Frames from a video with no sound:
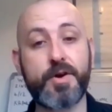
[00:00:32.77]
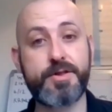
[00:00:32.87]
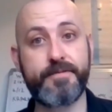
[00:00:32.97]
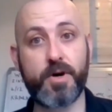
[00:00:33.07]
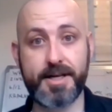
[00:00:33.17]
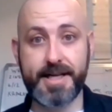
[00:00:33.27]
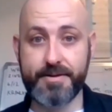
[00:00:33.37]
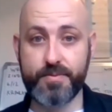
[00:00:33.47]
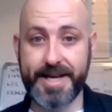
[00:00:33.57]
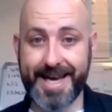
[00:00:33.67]
First of all,
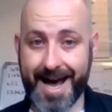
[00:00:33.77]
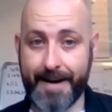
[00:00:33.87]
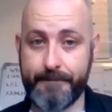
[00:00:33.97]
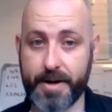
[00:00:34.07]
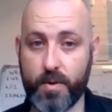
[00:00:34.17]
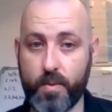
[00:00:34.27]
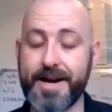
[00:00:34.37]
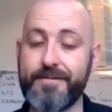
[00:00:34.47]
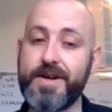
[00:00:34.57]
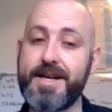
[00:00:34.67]
let's recap.
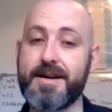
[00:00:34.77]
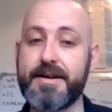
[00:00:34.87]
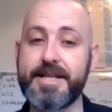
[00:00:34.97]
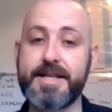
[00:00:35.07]
What have we learned?